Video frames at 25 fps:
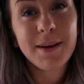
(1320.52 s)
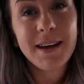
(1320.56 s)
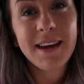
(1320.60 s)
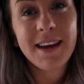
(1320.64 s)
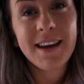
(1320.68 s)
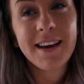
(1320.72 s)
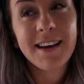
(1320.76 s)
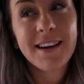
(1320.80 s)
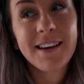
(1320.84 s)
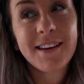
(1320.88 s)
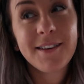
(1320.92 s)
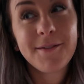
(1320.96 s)

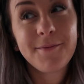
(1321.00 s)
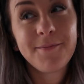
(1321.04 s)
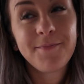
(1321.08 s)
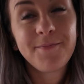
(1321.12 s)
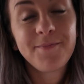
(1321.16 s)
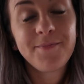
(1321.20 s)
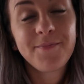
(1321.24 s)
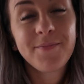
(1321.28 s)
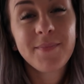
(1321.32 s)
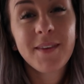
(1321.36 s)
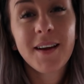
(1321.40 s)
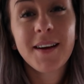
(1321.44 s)
week
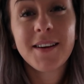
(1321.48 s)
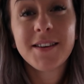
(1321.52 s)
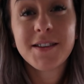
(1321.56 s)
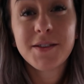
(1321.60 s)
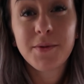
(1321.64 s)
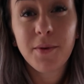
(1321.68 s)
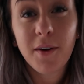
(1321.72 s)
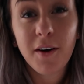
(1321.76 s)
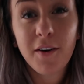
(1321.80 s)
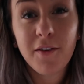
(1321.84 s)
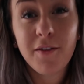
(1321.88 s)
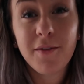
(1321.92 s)

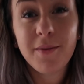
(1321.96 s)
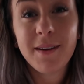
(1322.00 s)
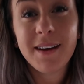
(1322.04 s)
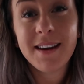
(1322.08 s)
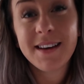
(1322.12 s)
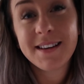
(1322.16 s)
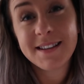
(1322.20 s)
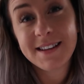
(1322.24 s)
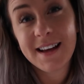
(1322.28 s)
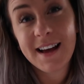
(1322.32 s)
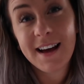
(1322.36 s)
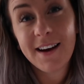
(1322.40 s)
12
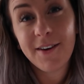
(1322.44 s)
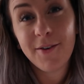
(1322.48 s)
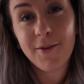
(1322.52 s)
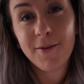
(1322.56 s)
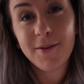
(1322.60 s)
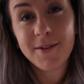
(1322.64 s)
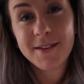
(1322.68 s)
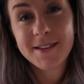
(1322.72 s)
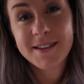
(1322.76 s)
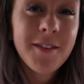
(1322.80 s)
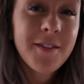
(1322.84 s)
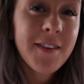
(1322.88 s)
weeks
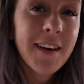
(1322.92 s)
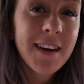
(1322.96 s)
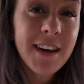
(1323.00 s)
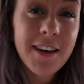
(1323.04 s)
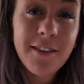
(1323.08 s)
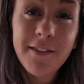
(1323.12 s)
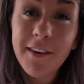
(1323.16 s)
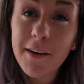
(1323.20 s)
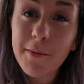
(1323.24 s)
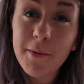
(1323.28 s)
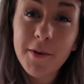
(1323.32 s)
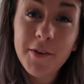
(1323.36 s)
out
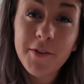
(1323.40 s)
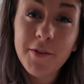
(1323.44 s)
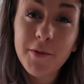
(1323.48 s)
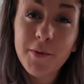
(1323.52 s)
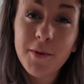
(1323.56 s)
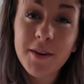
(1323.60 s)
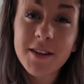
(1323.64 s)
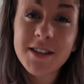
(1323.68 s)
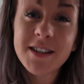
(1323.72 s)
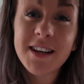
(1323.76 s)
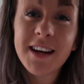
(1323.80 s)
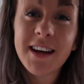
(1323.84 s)
thank you very much
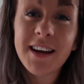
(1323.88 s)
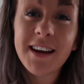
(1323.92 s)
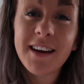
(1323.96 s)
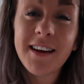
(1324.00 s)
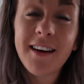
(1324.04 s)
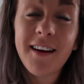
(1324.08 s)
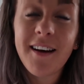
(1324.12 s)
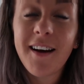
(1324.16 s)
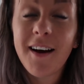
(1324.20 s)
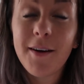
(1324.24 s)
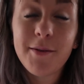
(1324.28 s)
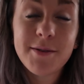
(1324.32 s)
for
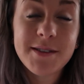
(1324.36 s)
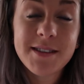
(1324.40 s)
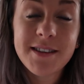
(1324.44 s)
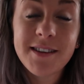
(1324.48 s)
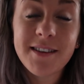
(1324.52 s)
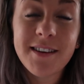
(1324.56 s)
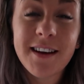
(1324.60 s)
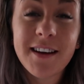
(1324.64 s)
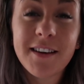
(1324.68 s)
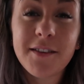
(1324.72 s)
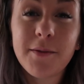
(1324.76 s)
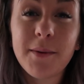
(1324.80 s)
watching I will
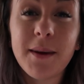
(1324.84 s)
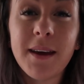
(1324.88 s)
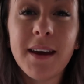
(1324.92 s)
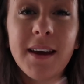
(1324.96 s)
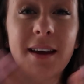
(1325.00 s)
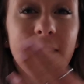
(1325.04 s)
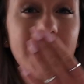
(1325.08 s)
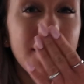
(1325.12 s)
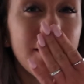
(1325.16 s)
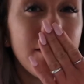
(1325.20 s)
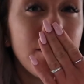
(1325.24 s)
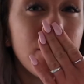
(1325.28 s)
see you next
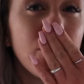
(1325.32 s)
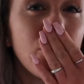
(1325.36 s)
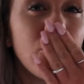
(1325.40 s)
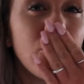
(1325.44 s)
week